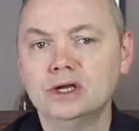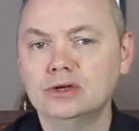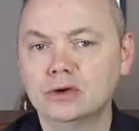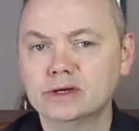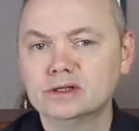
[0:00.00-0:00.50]

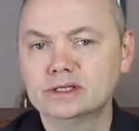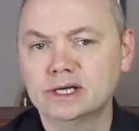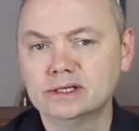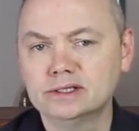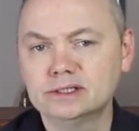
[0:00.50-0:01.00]
Knowing the
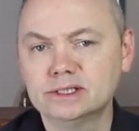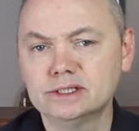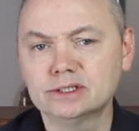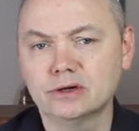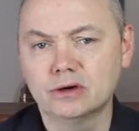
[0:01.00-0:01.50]

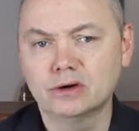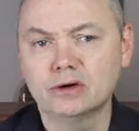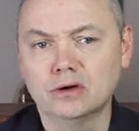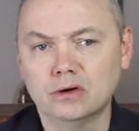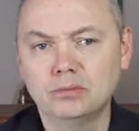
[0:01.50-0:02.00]
tendencies are
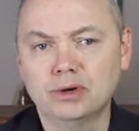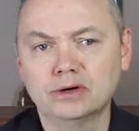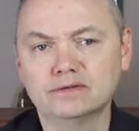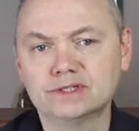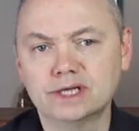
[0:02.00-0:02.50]
all part
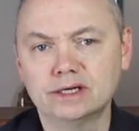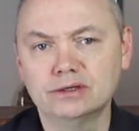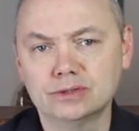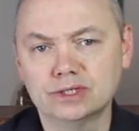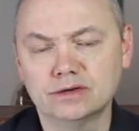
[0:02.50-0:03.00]
of setting
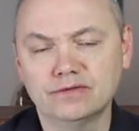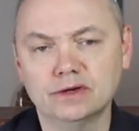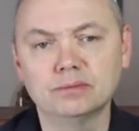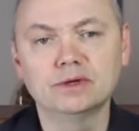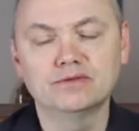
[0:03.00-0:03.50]
yourself
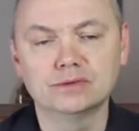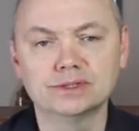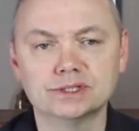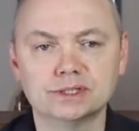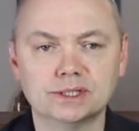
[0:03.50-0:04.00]
up for
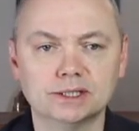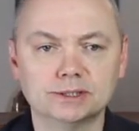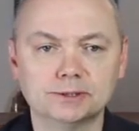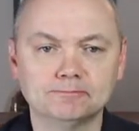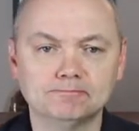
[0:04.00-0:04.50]
success.